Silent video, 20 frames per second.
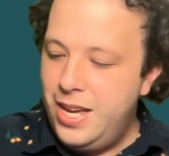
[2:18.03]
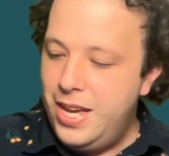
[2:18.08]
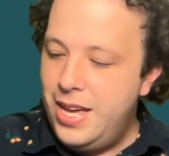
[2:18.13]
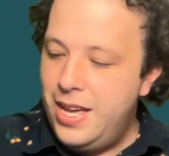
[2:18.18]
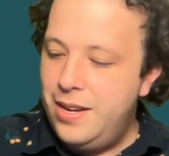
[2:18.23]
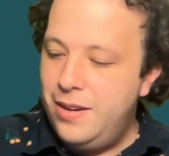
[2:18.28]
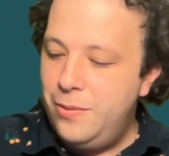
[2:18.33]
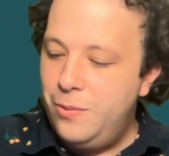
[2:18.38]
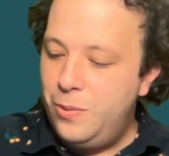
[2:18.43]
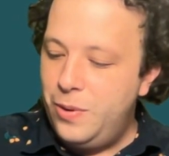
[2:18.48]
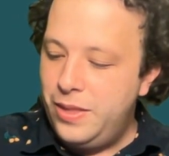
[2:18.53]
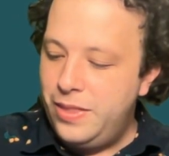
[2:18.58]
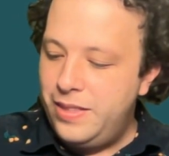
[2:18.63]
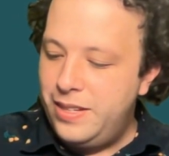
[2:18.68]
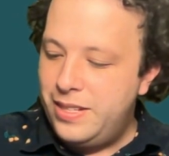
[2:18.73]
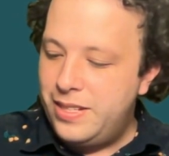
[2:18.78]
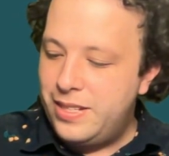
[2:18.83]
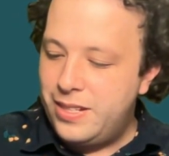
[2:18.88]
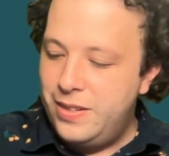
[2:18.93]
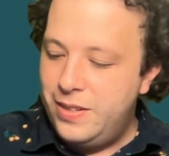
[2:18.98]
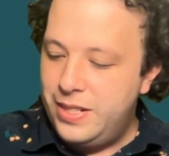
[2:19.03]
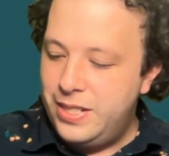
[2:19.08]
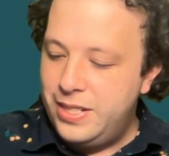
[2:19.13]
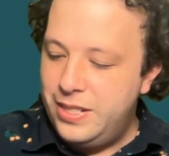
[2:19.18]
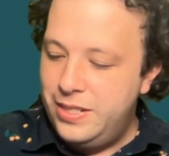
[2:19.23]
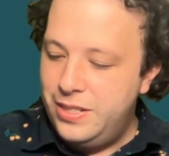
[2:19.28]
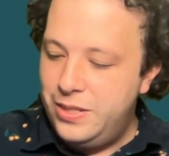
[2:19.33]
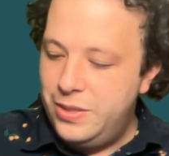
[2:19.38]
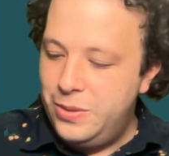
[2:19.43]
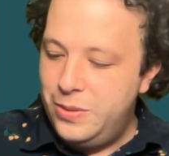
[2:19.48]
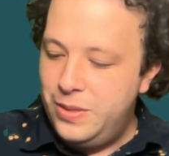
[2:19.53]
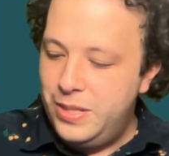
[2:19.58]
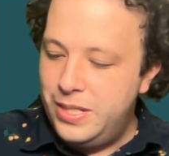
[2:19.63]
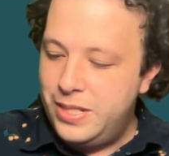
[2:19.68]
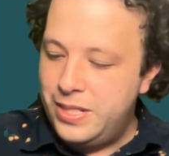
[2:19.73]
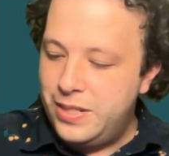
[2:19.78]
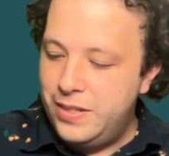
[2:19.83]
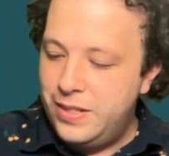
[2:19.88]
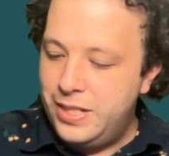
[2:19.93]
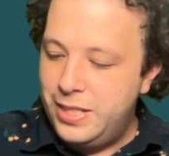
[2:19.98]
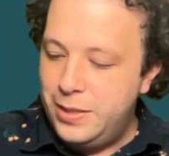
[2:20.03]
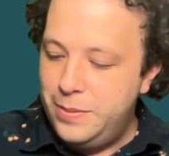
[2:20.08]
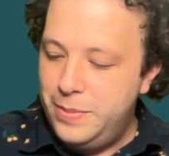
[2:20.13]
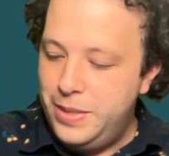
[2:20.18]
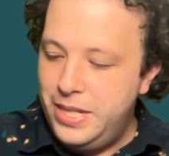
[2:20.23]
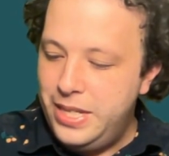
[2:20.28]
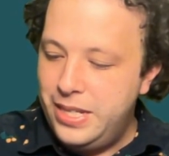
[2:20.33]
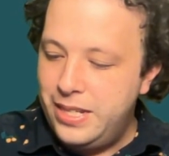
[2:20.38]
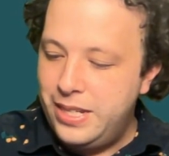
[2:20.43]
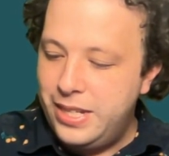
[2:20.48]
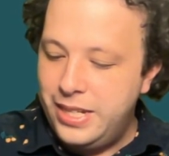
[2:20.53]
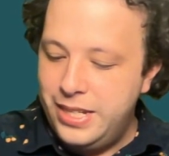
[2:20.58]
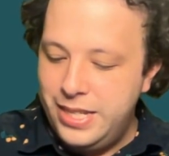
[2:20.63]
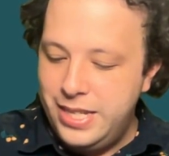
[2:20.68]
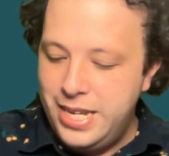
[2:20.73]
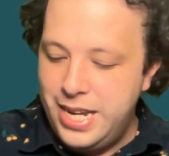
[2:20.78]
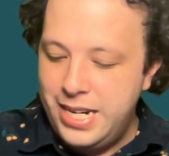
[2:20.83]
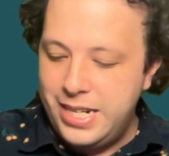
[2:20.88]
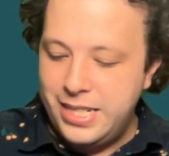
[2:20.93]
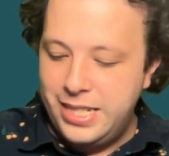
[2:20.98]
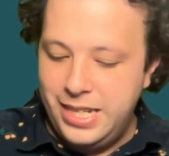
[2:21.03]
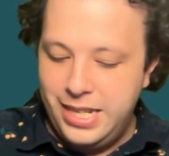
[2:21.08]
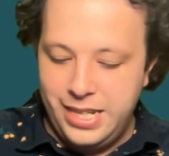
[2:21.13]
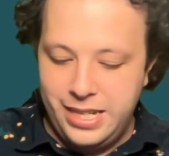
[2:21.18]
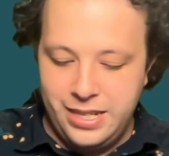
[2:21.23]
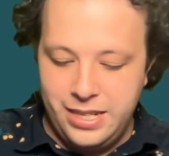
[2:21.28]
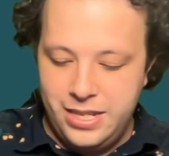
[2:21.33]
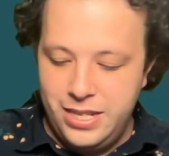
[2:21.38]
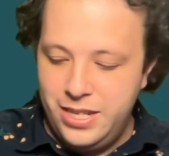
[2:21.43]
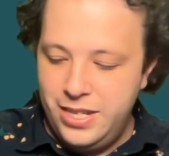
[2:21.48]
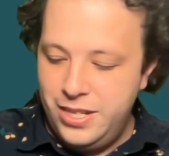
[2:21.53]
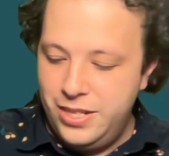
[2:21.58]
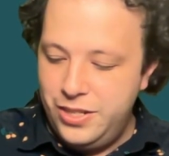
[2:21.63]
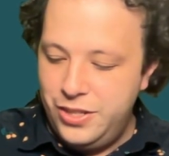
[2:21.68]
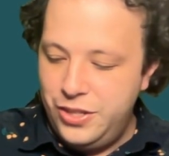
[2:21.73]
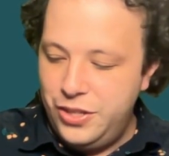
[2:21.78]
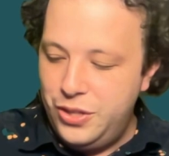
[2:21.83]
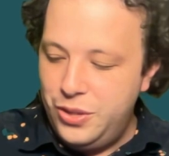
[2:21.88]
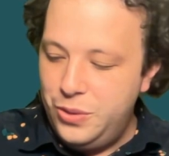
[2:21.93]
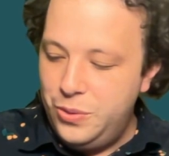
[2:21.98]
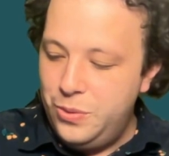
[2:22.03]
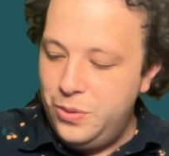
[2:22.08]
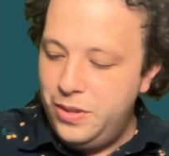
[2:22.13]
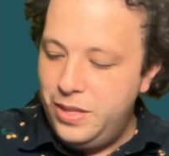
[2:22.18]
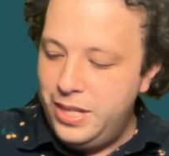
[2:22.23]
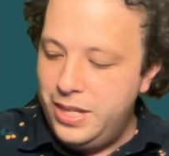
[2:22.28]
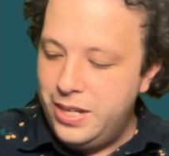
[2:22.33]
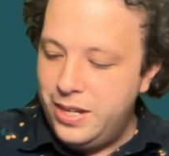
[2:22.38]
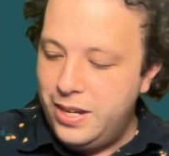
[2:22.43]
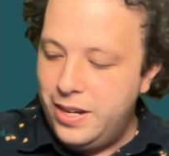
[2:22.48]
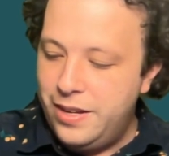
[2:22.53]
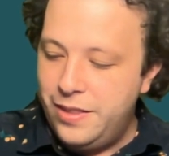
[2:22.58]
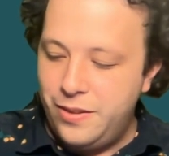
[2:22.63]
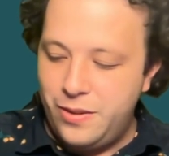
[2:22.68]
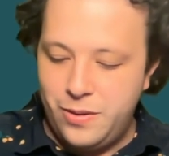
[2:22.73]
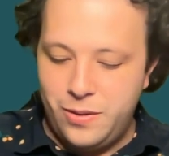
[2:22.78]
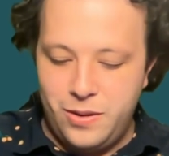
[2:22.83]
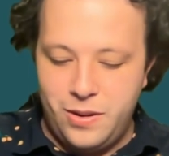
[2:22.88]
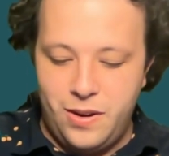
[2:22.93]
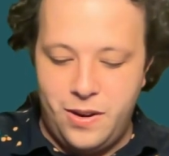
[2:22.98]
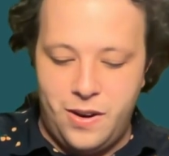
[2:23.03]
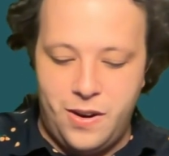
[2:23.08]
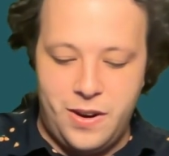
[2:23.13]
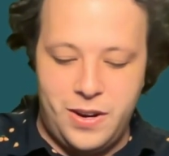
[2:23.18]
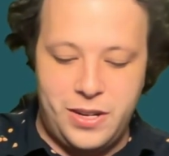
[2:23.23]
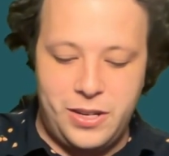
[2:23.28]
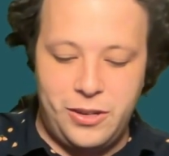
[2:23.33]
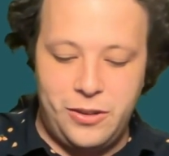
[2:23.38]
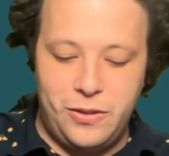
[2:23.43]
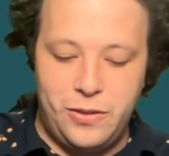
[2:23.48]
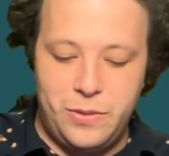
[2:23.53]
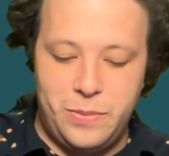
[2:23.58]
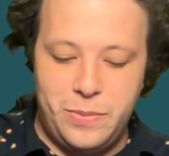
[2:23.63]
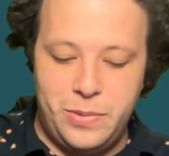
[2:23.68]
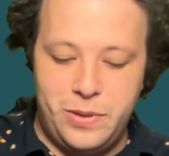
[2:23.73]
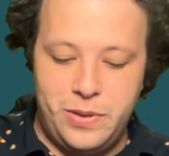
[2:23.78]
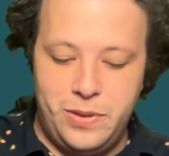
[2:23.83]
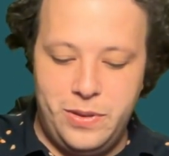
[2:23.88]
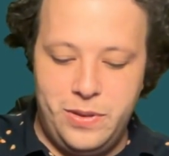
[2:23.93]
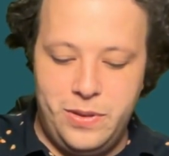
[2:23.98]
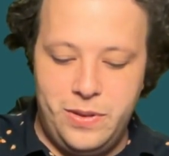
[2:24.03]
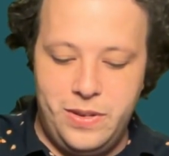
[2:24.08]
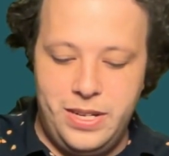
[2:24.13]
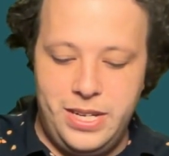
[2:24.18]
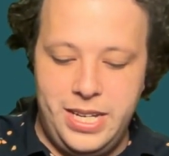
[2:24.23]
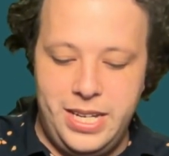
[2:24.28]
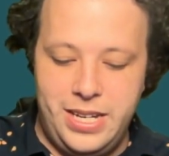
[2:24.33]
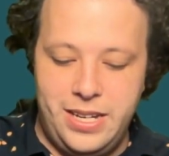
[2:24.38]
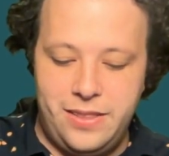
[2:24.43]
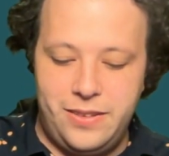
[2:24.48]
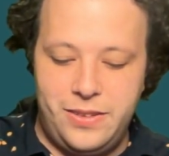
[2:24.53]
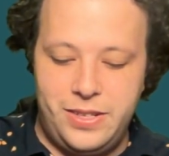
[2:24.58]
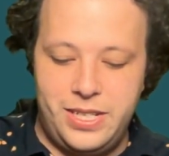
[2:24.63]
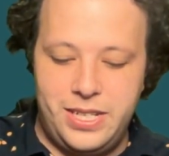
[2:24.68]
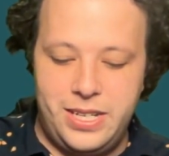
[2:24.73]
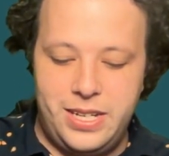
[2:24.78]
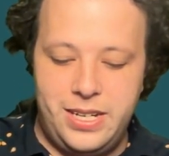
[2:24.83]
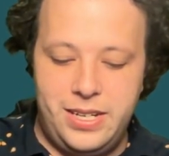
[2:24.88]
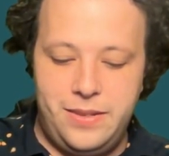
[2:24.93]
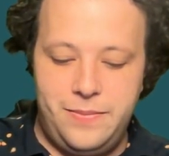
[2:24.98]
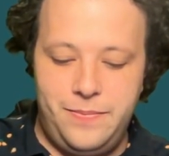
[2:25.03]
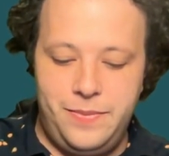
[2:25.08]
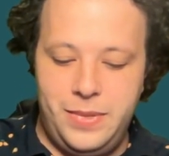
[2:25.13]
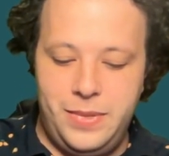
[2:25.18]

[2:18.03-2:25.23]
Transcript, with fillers: And what that's going to do is going to be connecting to the other R group on the other side.